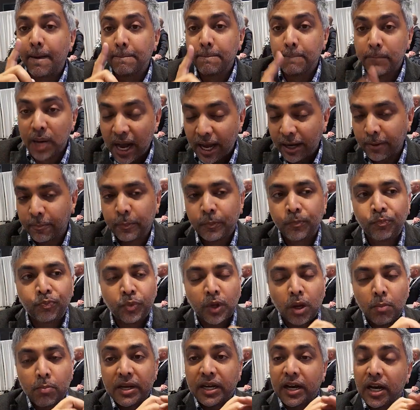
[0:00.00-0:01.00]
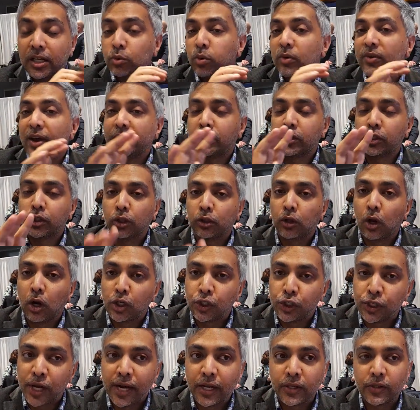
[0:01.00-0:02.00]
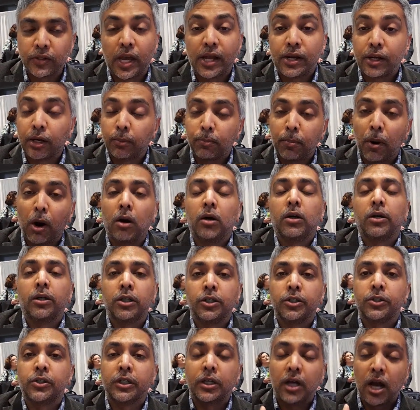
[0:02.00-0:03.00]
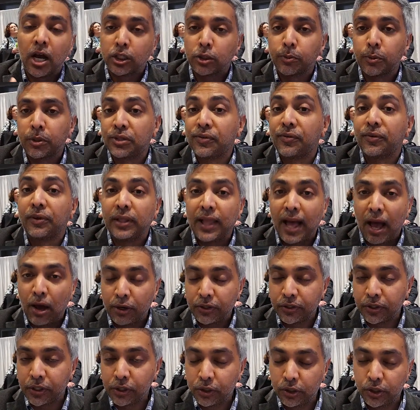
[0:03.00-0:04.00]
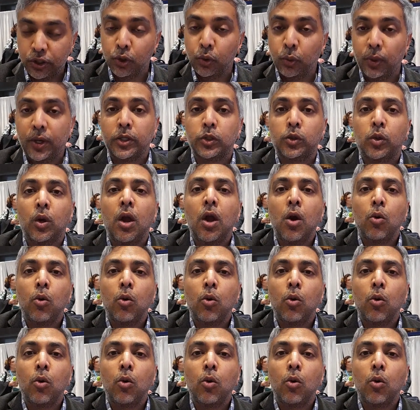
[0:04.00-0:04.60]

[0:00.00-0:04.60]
But because we've had such a large data set and our partners and customers have allowed us to do this,